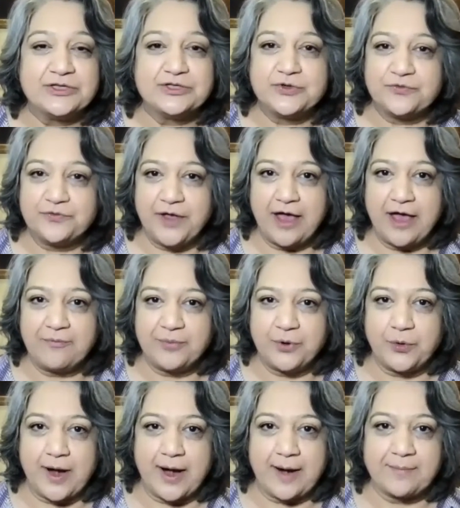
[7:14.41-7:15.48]
So we have
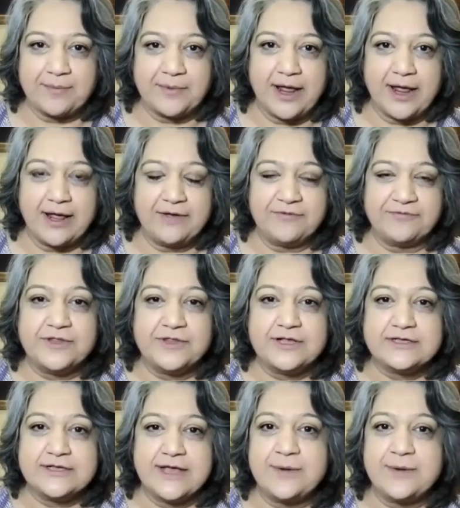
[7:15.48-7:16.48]
programmed. If this